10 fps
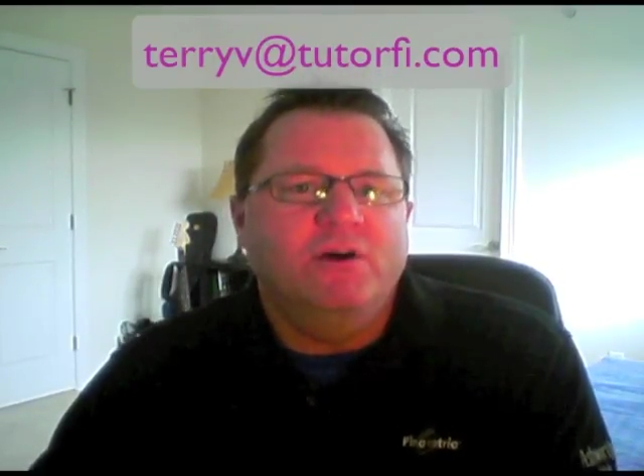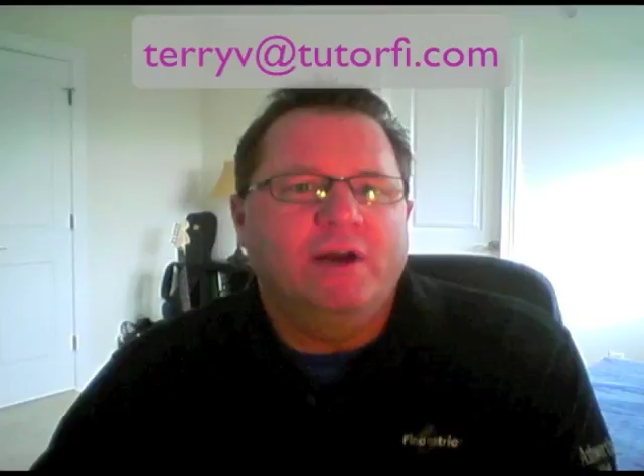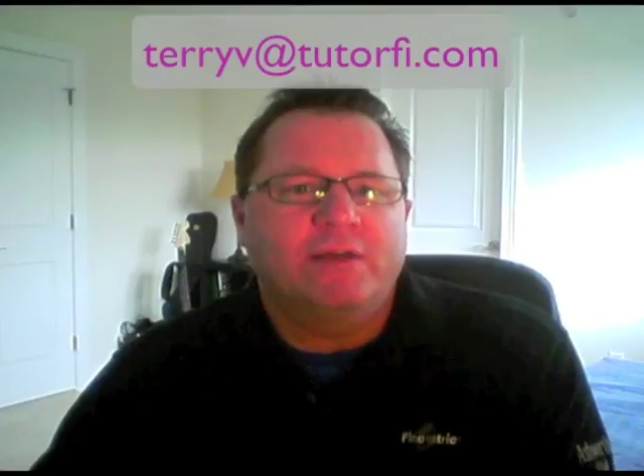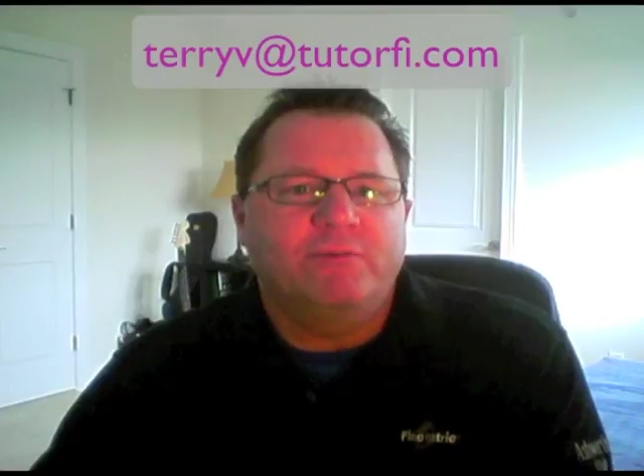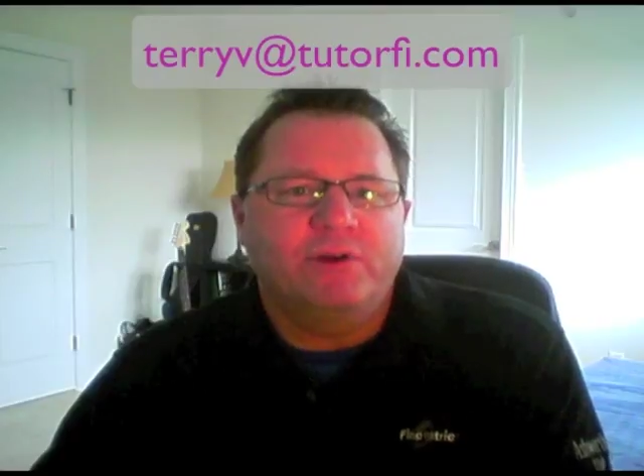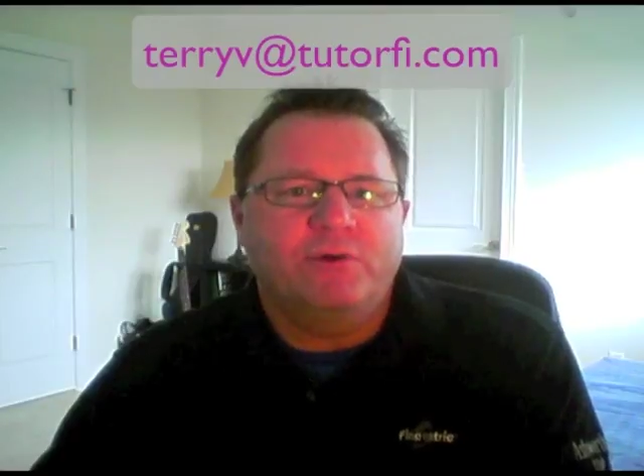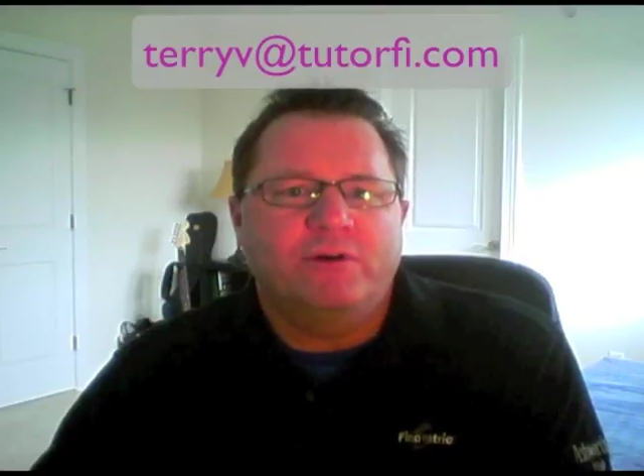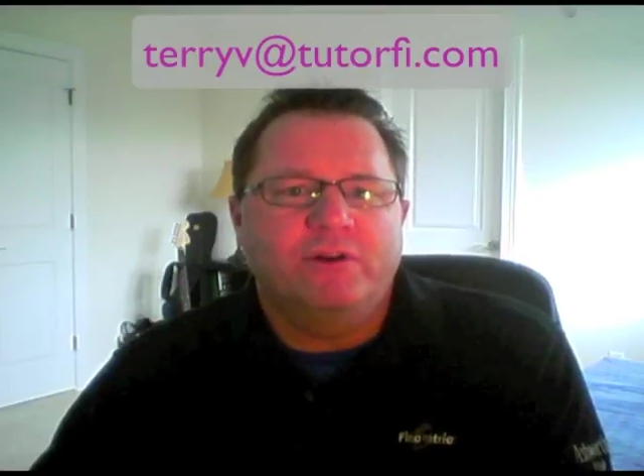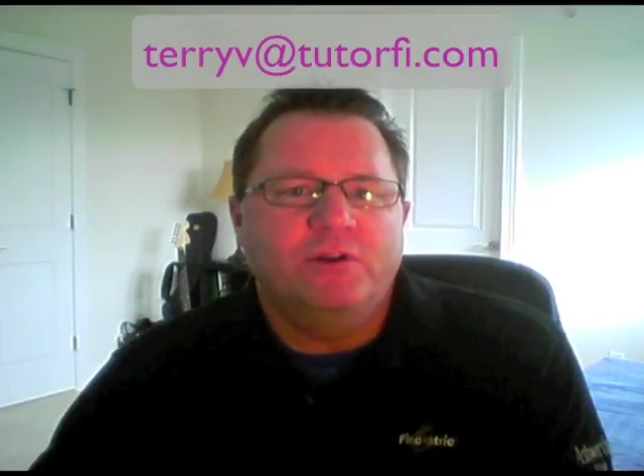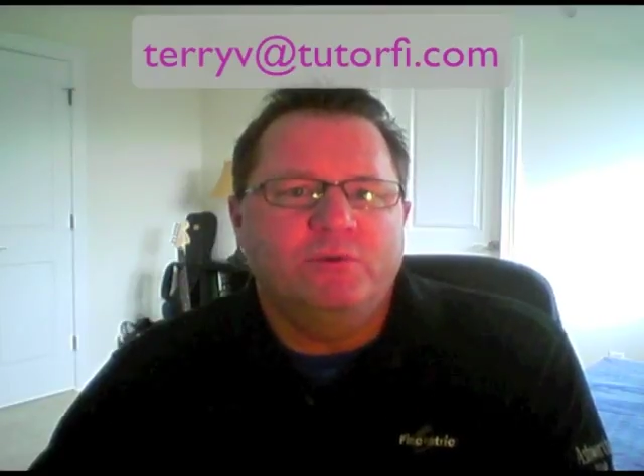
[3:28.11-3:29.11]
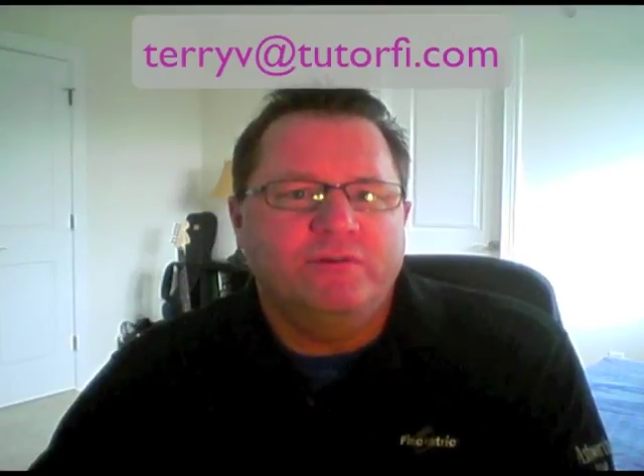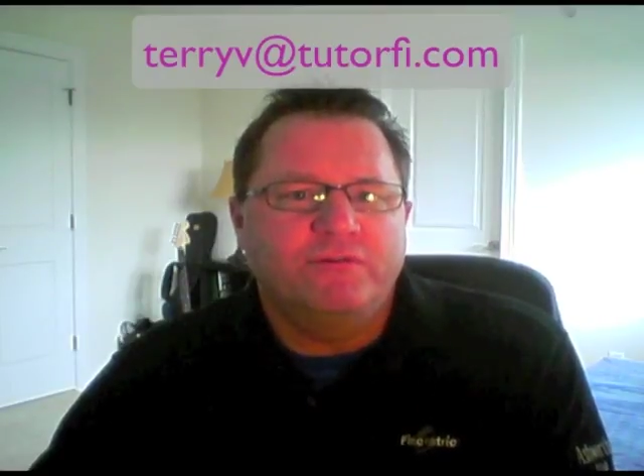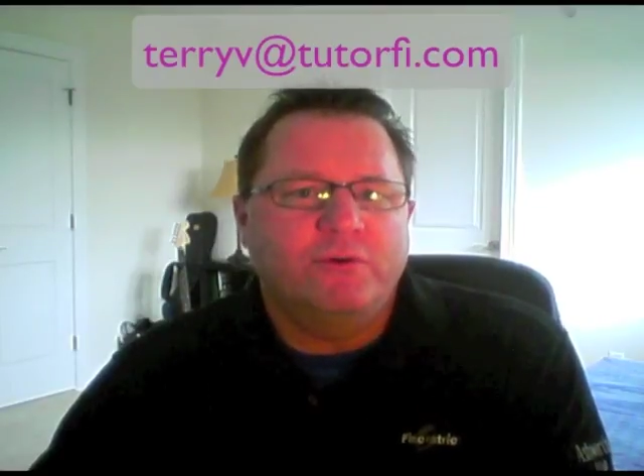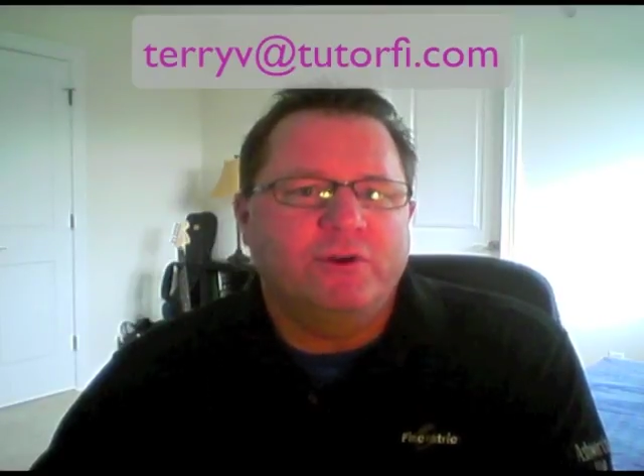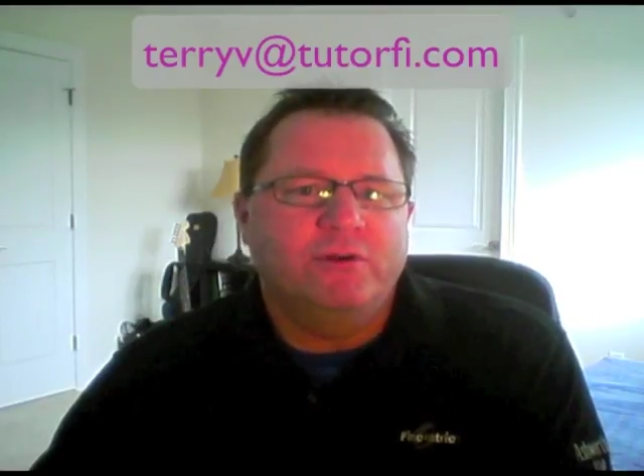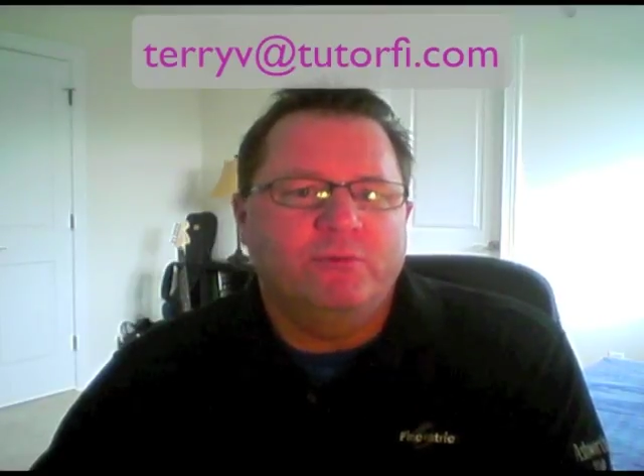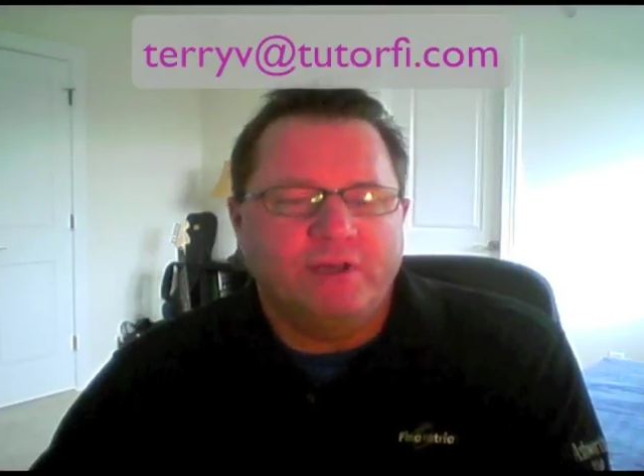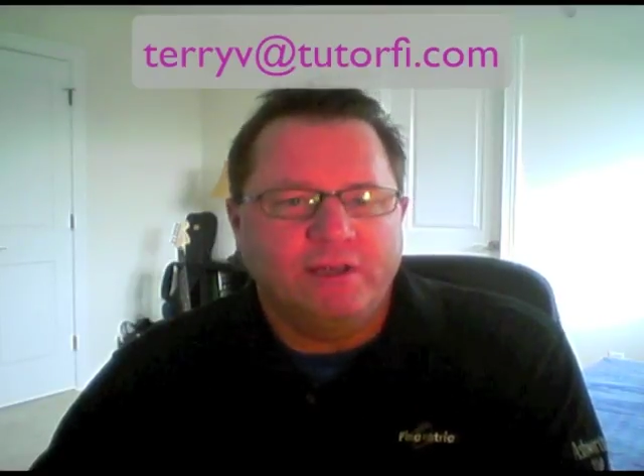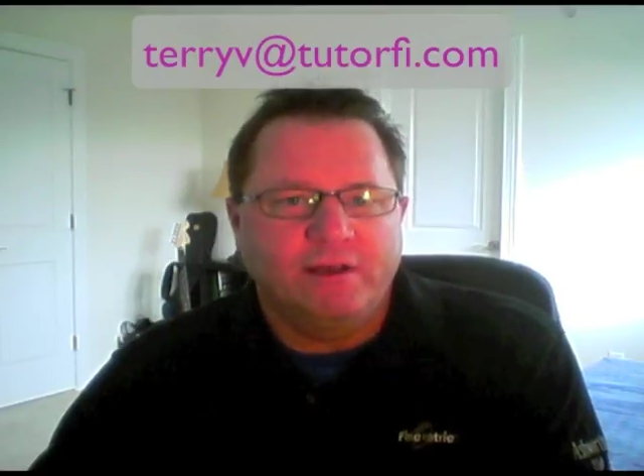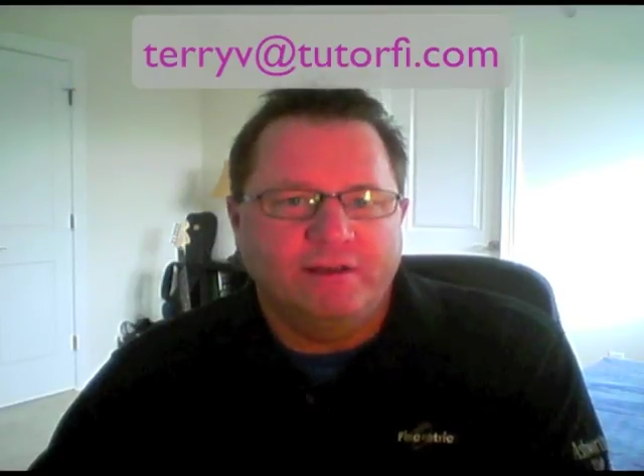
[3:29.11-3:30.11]
I can record a new one for you and we
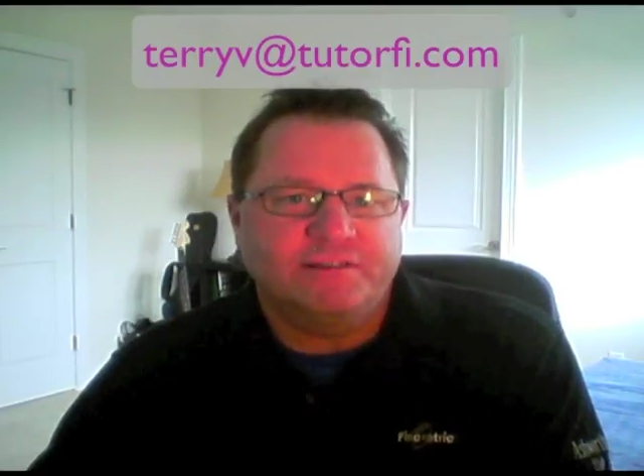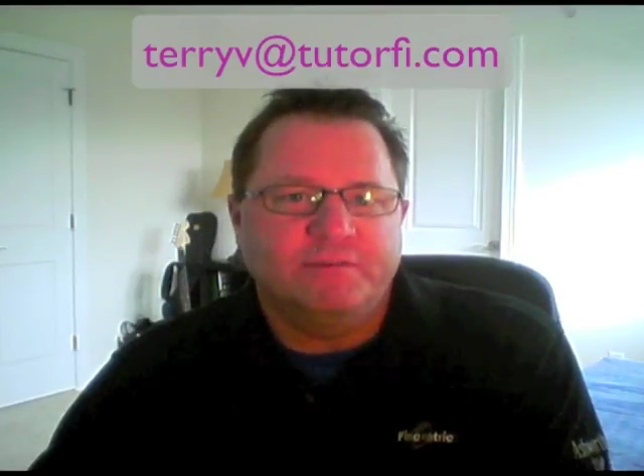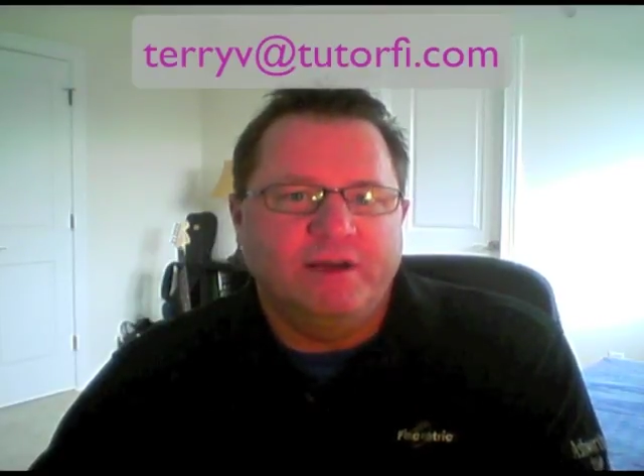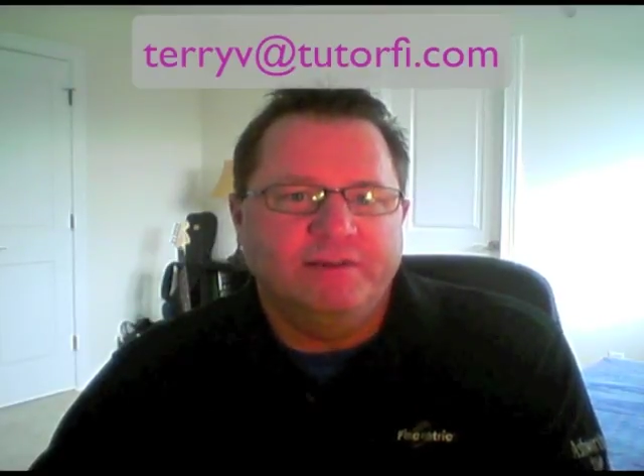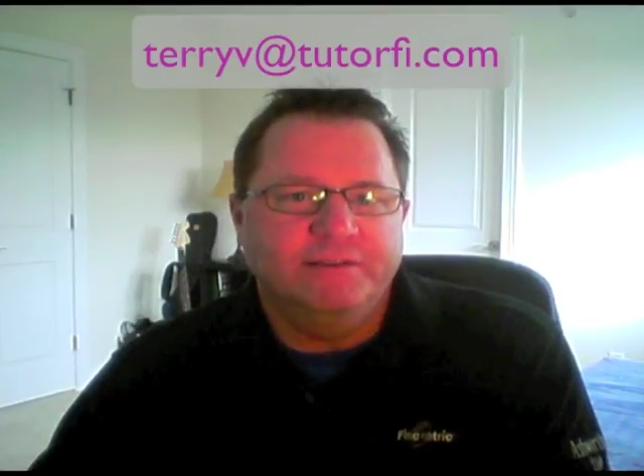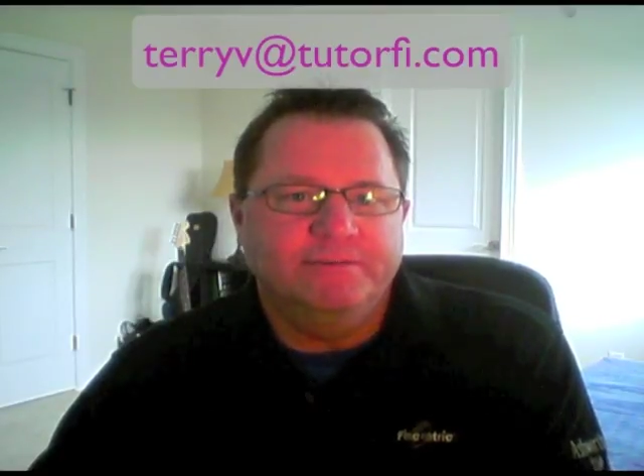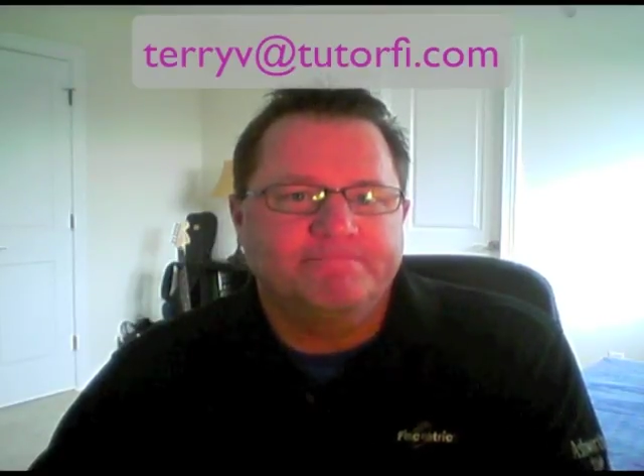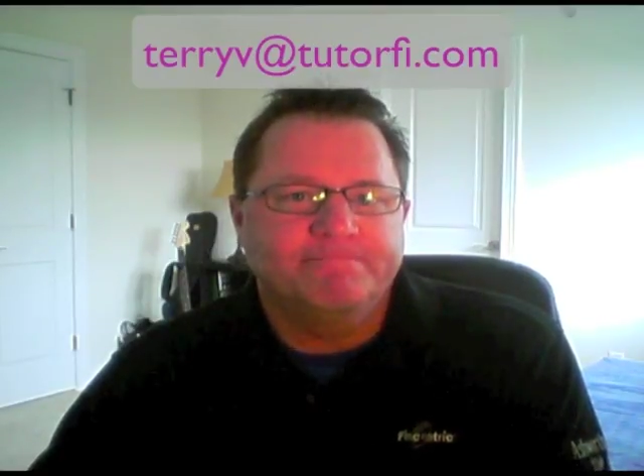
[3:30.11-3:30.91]
can customize it.